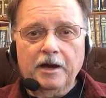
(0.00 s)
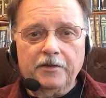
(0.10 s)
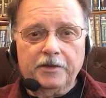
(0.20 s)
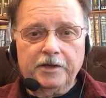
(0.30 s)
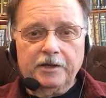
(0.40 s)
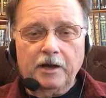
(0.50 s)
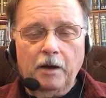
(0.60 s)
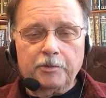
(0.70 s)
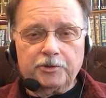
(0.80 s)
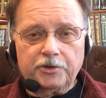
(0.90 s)
The
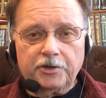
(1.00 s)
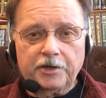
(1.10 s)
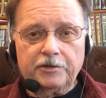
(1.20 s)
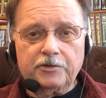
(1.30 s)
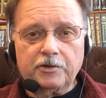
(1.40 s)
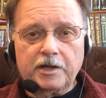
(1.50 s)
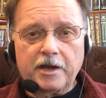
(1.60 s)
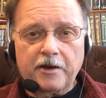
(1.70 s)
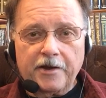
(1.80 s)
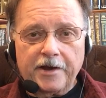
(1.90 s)
opportunity to
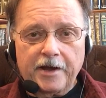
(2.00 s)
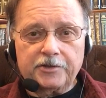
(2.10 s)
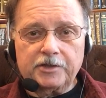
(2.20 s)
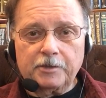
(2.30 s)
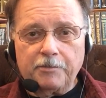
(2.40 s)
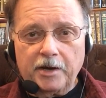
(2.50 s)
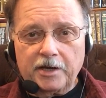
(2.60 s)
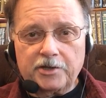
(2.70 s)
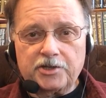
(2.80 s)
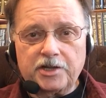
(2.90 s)
carry out the
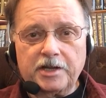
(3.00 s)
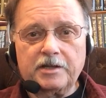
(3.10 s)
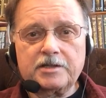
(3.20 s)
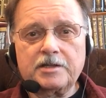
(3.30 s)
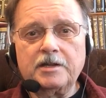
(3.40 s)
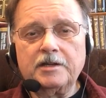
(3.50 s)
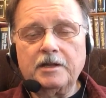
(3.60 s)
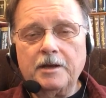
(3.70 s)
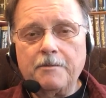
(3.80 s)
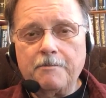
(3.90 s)
apologetics
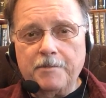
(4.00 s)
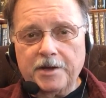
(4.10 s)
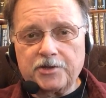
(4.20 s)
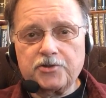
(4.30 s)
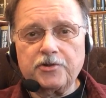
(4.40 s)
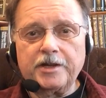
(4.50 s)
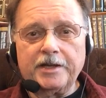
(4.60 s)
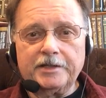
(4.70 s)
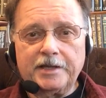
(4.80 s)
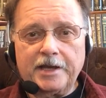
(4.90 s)
ministry
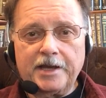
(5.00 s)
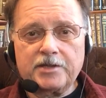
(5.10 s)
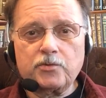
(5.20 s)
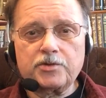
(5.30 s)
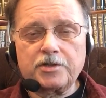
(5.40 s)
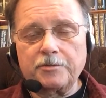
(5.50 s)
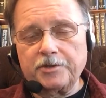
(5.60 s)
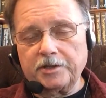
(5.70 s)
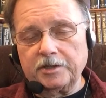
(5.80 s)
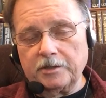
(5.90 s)
and task was
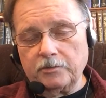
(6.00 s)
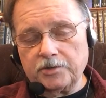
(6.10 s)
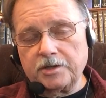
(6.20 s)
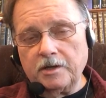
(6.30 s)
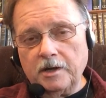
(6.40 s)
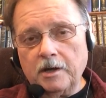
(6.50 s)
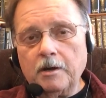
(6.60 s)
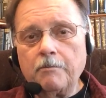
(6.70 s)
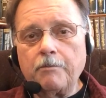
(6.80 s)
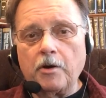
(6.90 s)
something that was
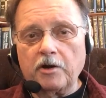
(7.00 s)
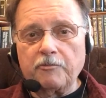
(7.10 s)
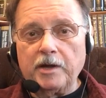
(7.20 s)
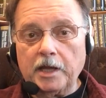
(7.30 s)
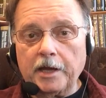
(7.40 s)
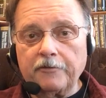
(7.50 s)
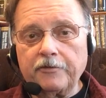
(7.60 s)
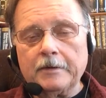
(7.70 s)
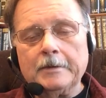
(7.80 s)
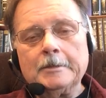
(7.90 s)
part of my life.
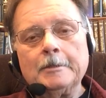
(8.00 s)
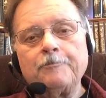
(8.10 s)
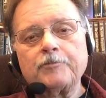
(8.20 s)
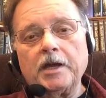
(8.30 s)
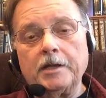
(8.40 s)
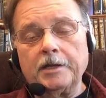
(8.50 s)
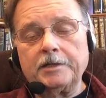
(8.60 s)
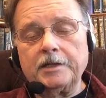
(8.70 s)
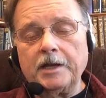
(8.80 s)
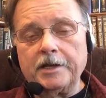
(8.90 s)
In
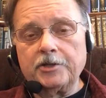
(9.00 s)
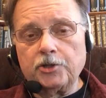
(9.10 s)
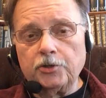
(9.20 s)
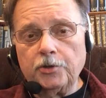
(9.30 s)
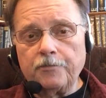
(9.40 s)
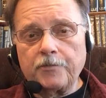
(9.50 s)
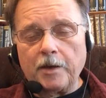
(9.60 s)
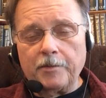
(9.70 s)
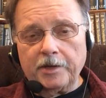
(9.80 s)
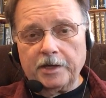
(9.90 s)
1992,
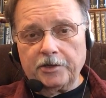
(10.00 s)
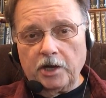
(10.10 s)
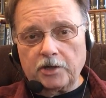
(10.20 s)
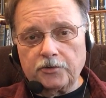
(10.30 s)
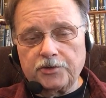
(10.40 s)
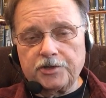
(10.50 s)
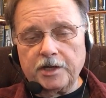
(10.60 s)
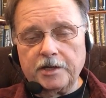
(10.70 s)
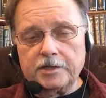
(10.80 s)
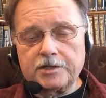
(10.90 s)
I began doctoral
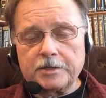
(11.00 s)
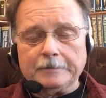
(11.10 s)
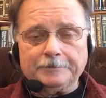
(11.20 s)
studies.